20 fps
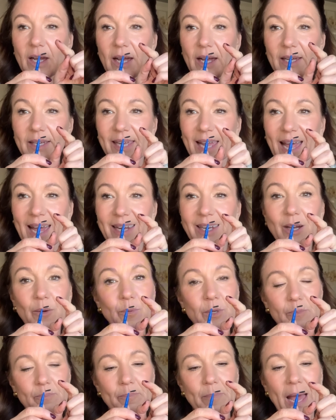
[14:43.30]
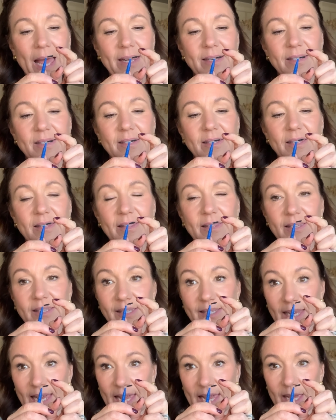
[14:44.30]
Again, I would bend the
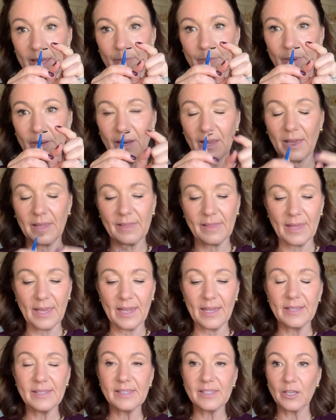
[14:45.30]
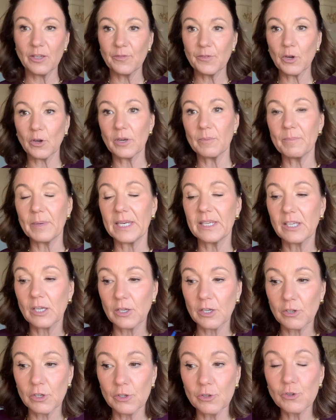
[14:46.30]
tip like this, so you've got a bit of
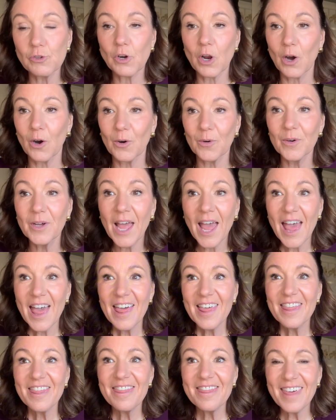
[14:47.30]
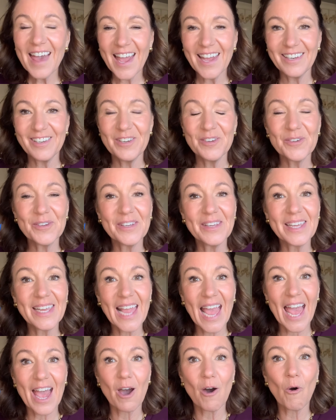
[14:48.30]
control. Then you can
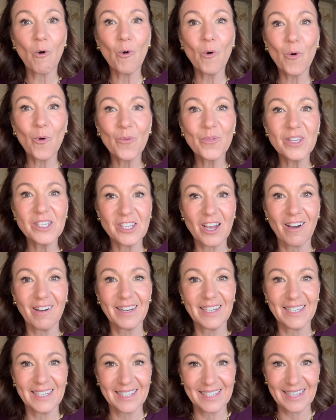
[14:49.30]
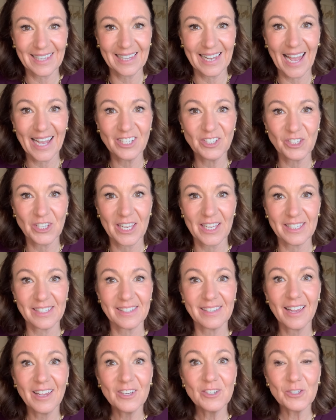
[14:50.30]
get all the tiny little lashes.
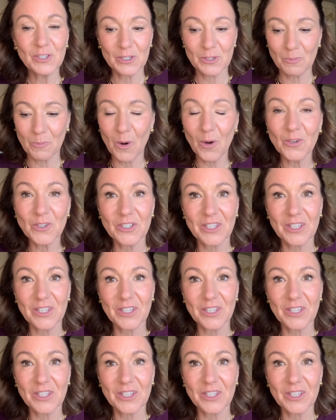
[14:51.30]
Just watch